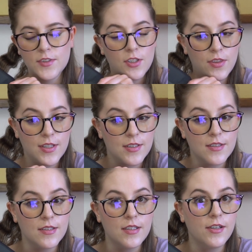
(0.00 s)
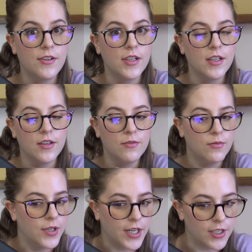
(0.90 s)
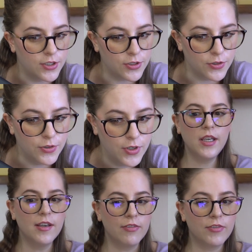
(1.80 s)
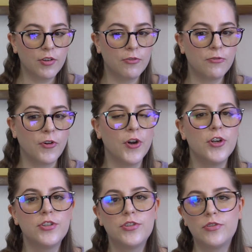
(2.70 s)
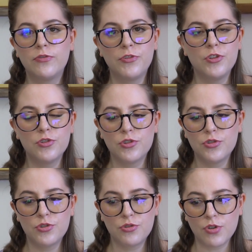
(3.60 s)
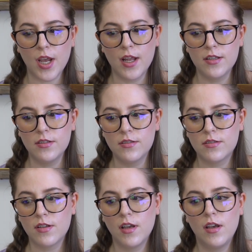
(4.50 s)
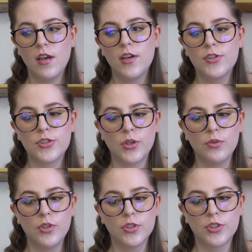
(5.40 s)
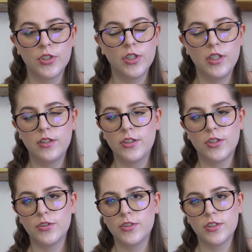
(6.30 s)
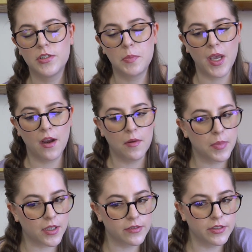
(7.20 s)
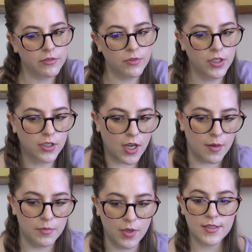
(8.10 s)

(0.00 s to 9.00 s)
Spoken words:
So this is literally what I do. If your first few strands don't look good, don't despair, because it will come